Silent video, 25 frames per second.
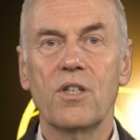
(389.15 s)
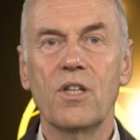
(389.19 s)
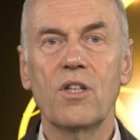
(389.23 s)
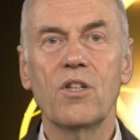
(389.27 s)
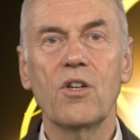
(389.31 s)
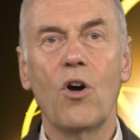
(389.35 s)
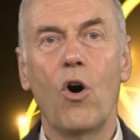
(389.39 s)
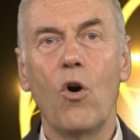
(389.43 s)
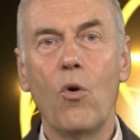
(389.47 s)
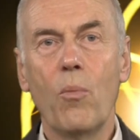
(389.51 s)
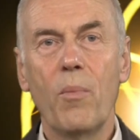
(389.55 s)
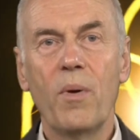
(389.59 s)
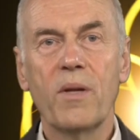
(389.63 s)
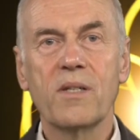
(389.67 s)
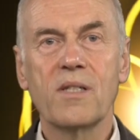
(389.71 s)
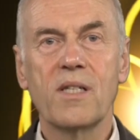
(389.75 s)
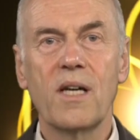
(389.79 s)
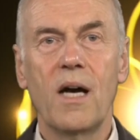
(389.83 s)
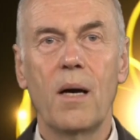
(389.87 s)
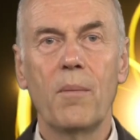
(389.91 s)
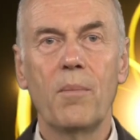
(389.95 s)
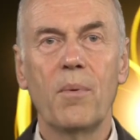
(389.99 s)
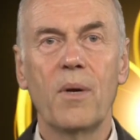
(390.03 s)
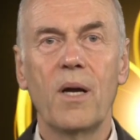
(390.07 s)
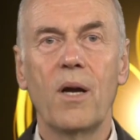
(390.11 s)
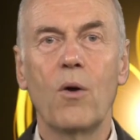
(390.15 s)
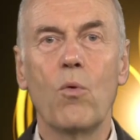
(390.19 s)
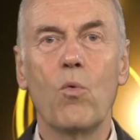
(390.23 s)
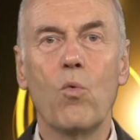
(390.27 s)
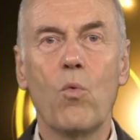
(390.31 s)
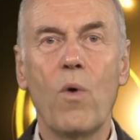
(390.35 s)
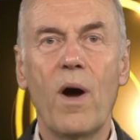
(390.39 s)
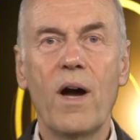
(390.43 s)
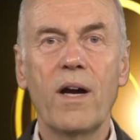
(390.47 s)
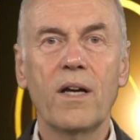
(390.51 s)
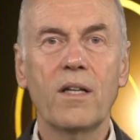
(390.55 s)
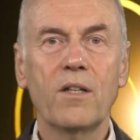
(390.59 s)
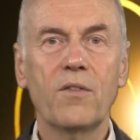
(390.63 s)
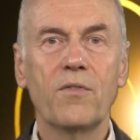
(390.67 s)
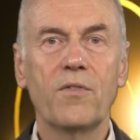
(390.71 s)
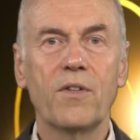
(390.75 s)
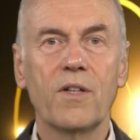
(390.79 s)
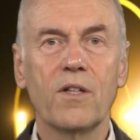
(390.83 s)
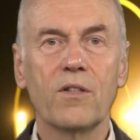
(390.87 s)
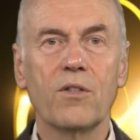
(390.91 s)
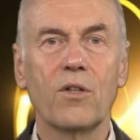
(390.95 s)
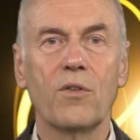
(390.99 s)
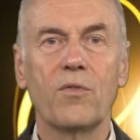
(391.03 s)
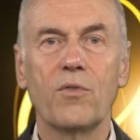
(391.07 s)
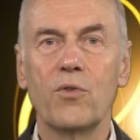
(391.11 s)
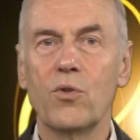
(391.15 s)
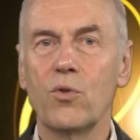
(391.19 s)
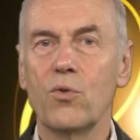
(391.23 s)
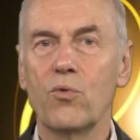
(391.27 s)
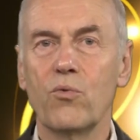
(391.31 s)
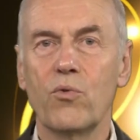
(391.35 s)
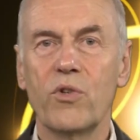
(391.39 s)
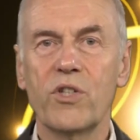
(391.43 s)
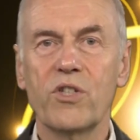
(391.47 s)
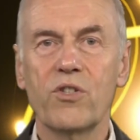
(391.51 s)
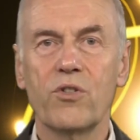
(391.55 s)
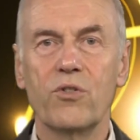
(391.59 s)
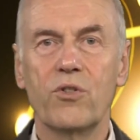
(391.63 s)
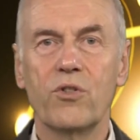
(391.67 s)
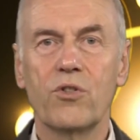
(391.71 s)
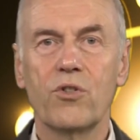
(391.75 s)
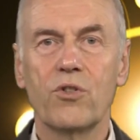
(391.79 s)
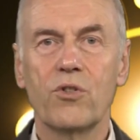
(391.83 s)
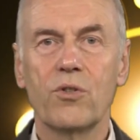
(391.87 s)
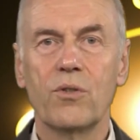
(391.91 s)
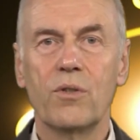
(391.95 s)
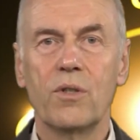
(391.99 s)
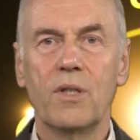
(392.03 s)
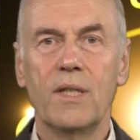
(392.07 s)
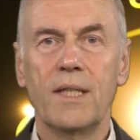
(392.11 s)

it opens up a wide field of new research.